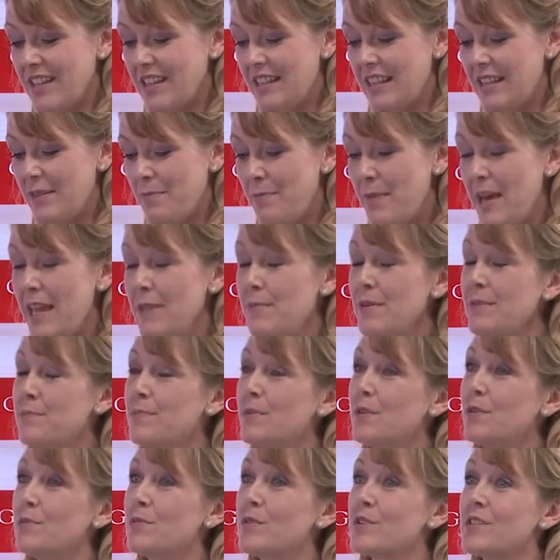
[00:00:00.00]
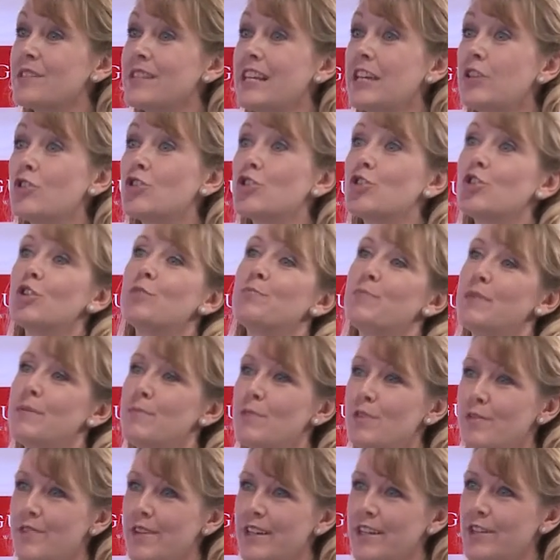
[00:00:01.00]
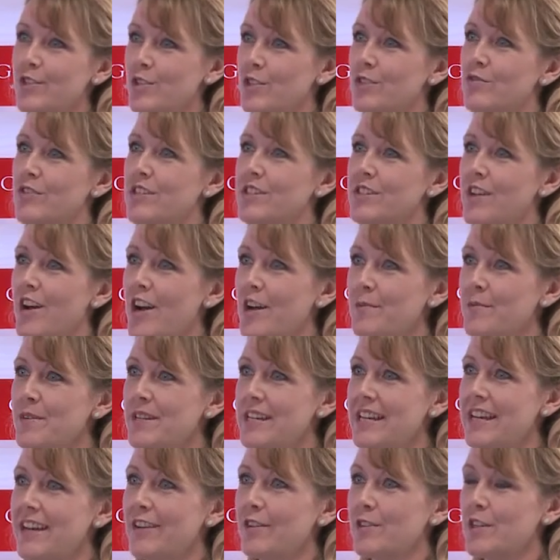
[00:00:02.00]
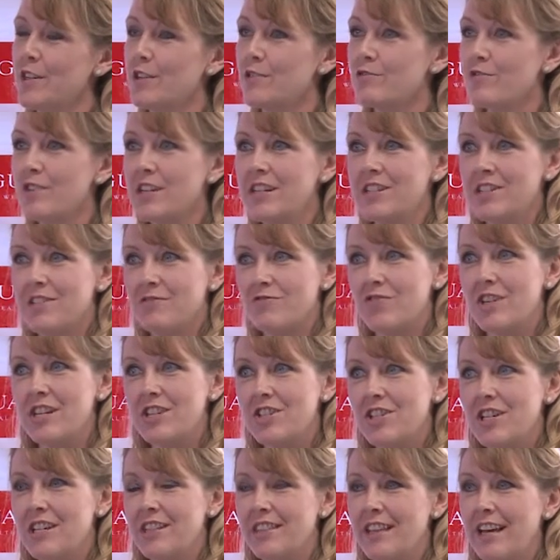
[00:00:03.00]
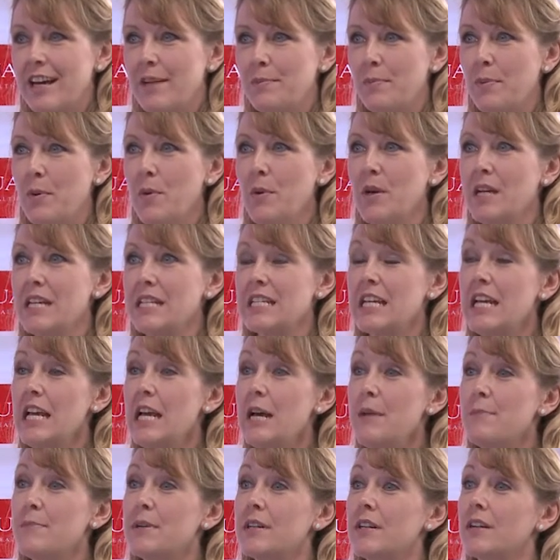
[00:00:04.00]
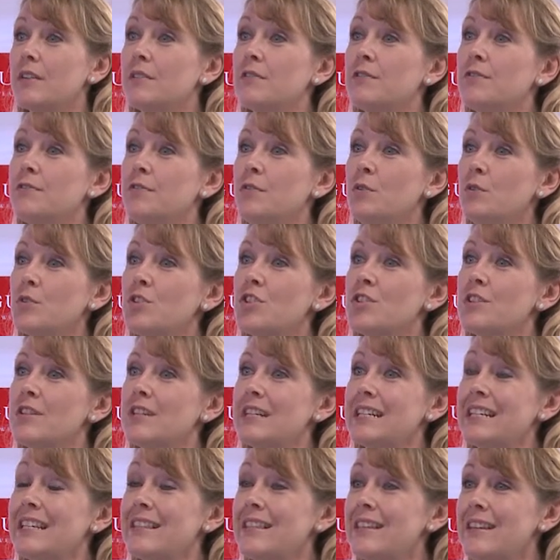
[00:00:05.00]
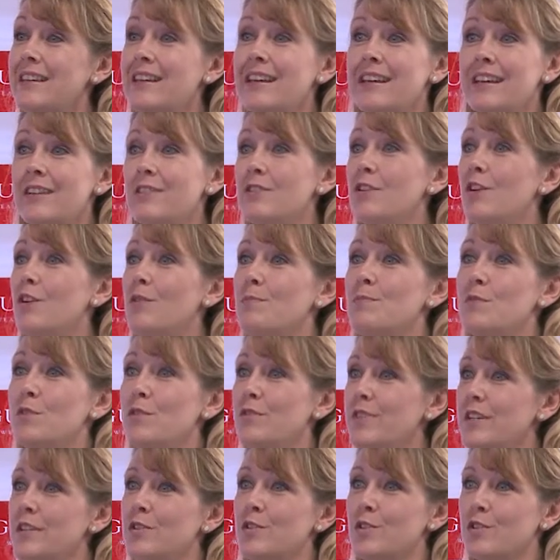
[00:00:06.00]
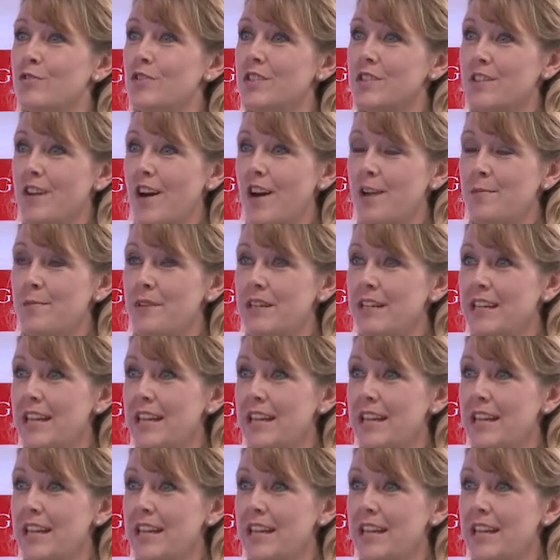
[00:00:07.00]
the baby boomers, they should be moving into retirement now. They're reaching that point, but unfortunately they cannot move into retirement